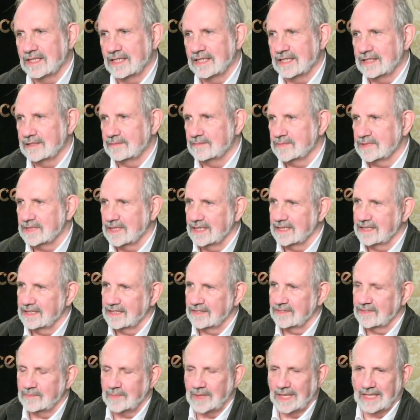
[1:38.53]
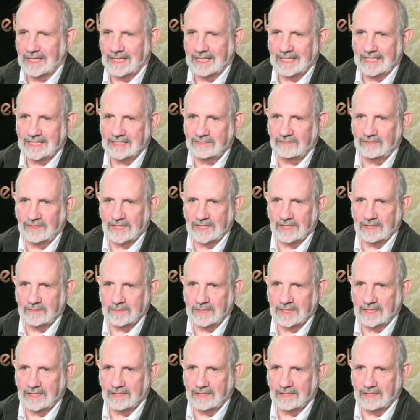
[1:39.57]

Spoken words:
Times, I think, of my last film.